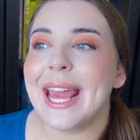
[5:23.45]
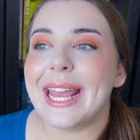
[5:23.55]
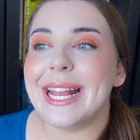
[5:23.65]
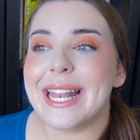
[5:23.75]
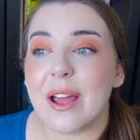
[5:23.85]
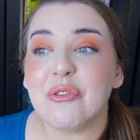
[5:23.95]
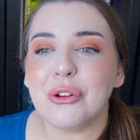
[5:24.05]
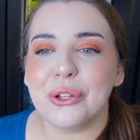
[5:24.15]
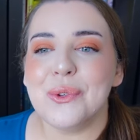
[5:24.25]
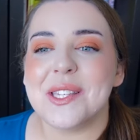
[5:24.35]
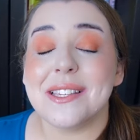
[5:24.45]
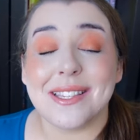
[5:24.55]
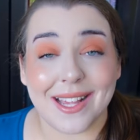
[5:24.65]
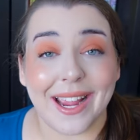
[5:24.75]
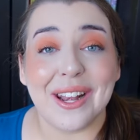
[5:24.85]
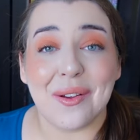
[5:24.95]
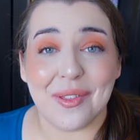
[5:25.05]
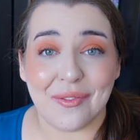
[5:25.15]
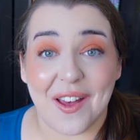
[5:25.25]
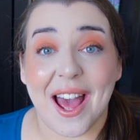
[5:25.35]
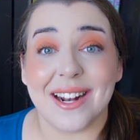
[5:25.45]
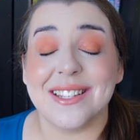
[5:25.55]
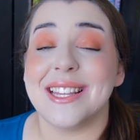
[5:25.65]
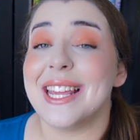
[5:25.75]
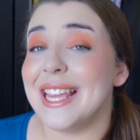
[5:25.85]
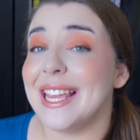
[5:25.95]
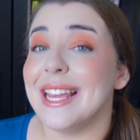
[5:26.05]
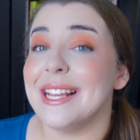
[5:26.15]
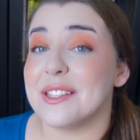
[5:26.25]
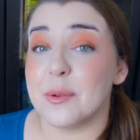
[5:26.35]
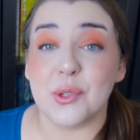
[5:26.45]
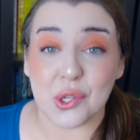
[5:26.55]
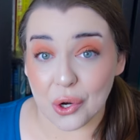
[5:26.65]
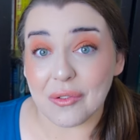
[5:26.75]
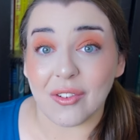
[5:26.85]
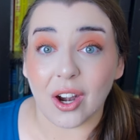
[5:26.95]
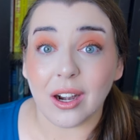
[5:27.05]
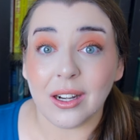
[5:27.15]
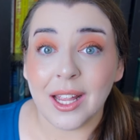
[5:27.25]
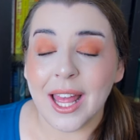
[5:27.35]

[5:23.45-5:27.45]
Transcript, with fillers: He never loses sight of the fact that he is an observer